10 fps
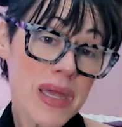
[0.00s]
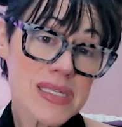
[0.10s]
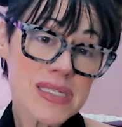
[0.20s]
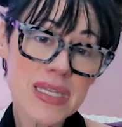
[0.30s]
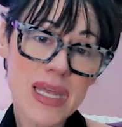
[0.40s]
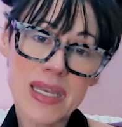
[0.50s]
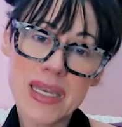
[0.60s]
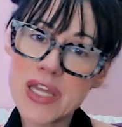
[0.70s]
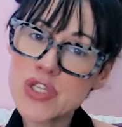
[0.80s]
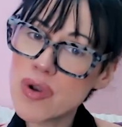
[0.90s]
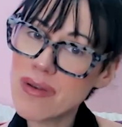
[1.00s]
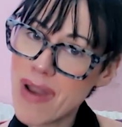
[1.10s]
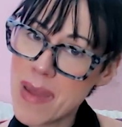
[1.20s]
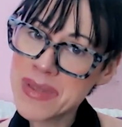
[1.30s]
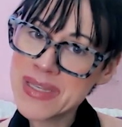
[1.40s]
medicine and natural
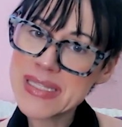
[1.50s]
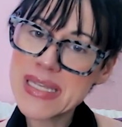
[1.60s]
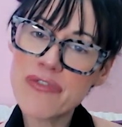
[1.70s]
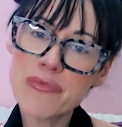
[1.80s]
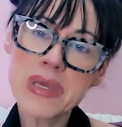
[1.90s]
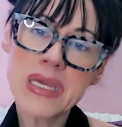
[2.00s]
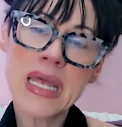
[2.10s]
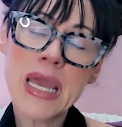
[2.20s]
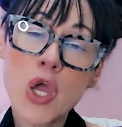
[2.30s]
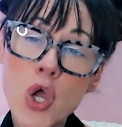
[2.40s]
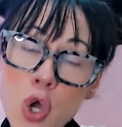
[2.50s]
remedies have been a